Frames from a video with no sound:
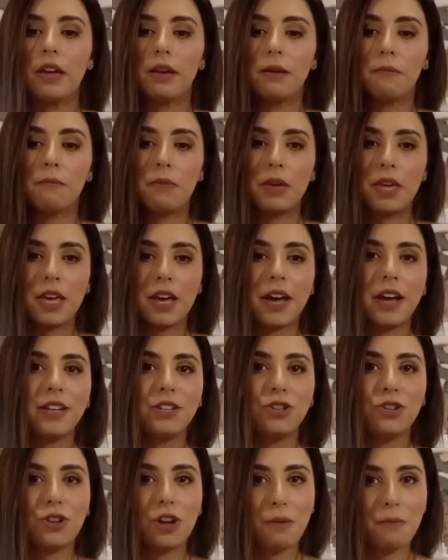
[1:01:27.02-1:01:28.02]

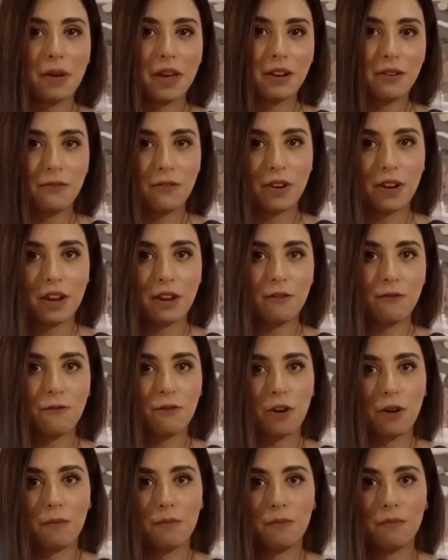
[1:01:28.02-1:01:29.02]
because you're not benefiting
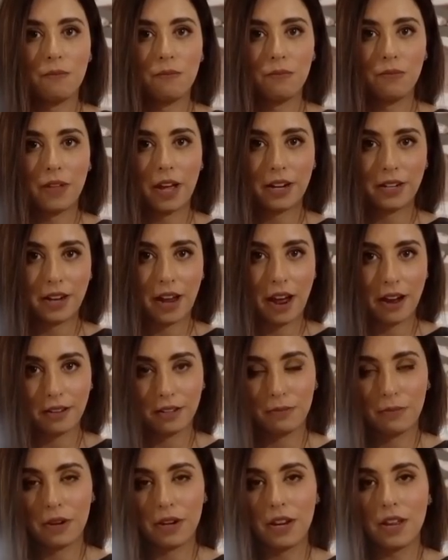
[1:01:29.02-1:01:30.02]
from that
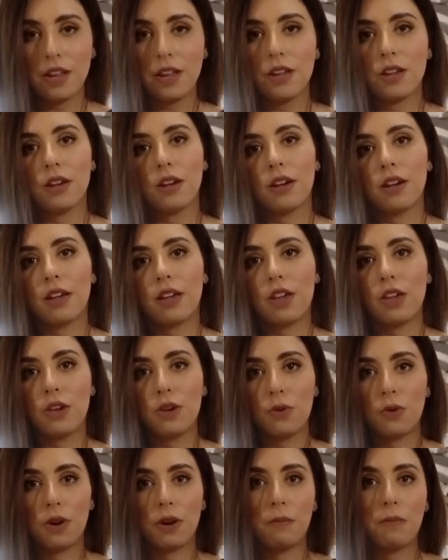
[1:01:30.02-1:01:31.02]
tax money,
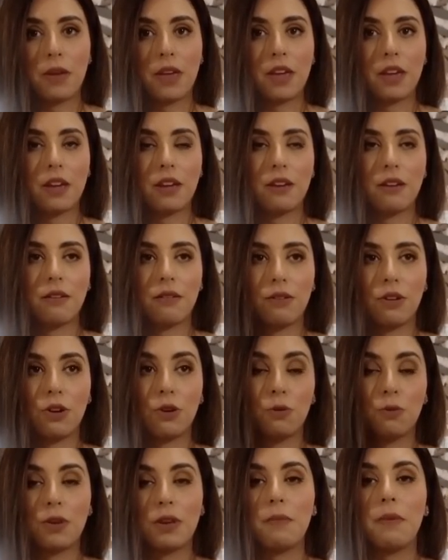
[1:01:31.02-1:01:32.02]
you're
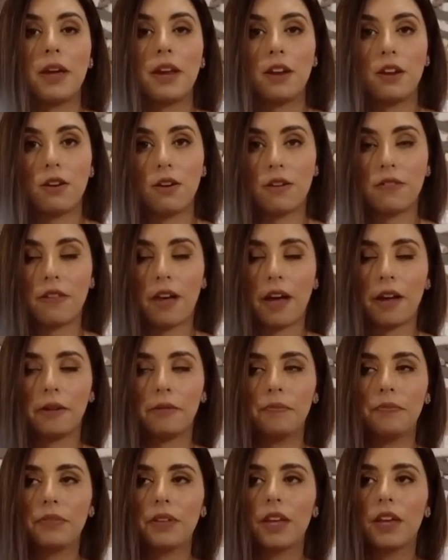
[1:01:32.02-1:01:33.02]
rebated on that.
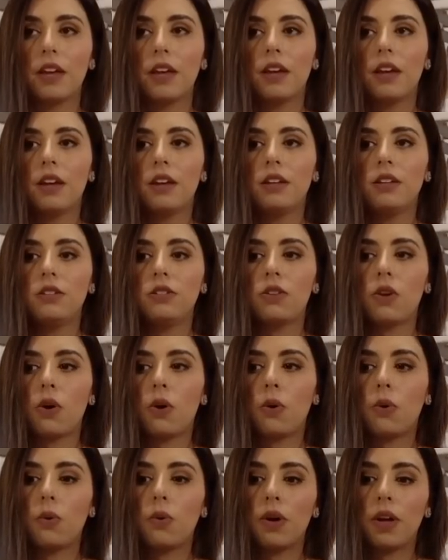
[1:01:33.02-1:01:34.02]

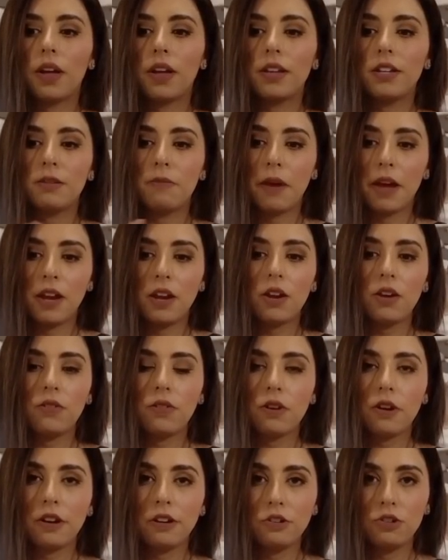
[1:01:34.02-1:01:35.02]
So depending on
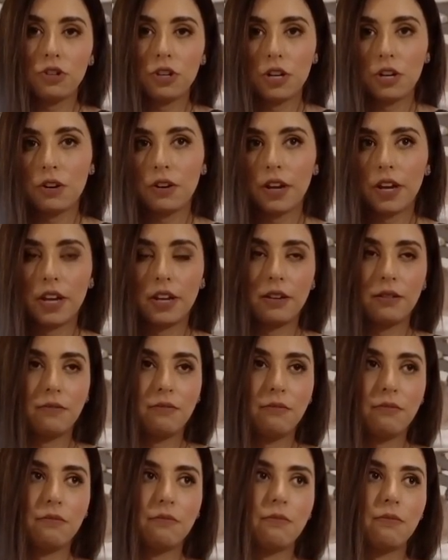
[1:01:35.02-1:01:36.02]
the country you're
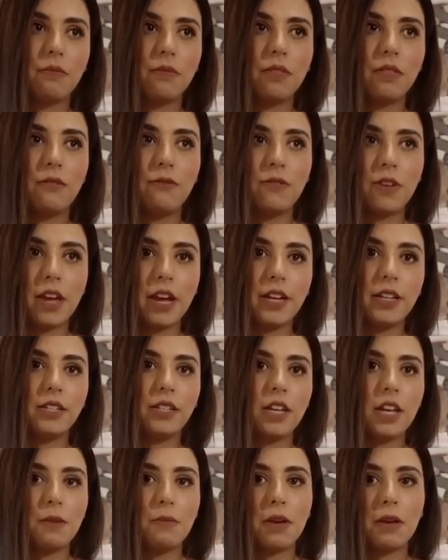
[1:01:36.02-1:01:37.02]
in, the
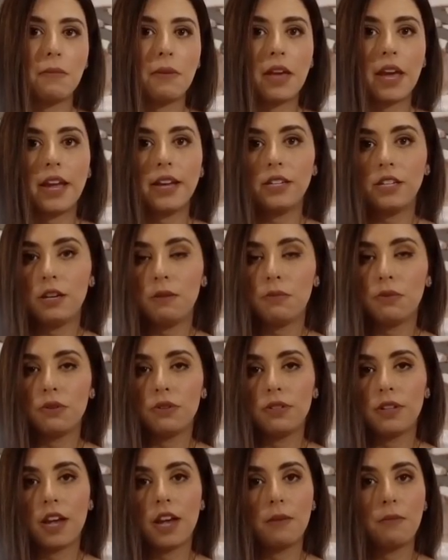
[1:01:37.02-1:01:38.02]
VAT may be
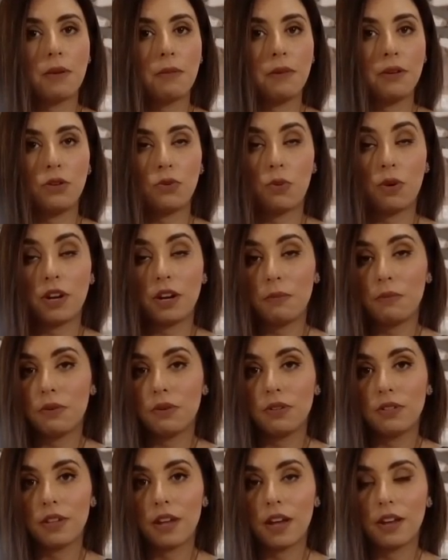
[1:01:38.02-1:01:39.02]
18%, maybe
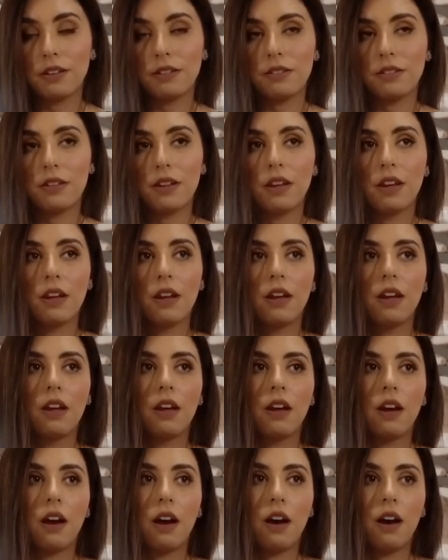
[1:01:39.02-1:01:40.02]
20%.
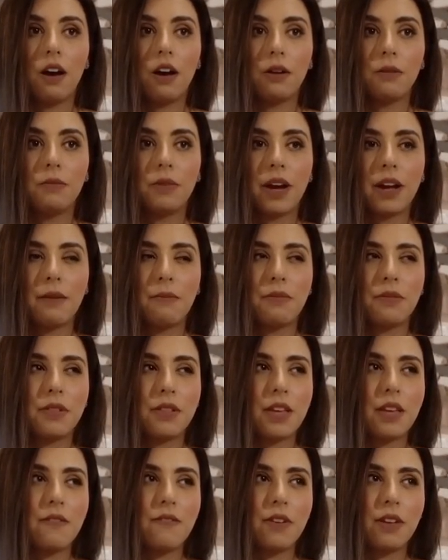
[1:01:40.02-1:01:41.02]
I
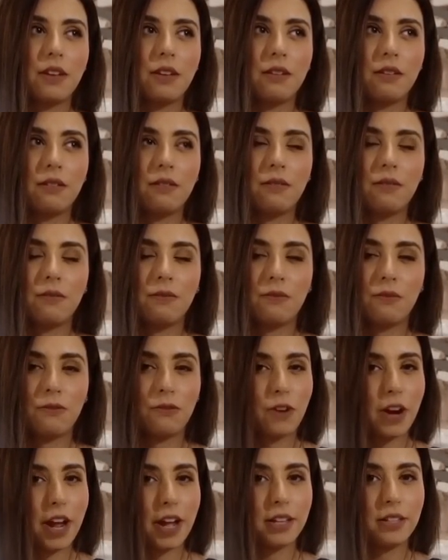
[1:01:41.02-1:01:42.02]
believe in
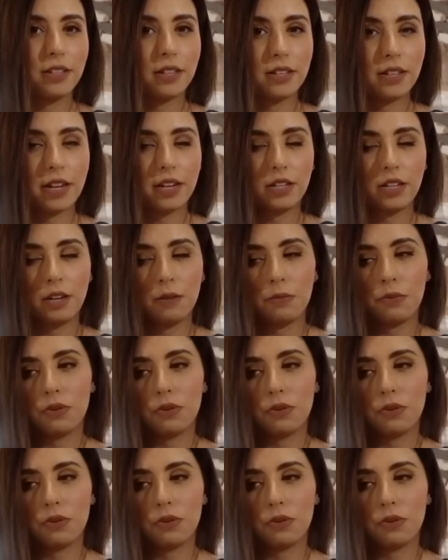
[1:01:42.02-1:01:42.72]
France it's 18%.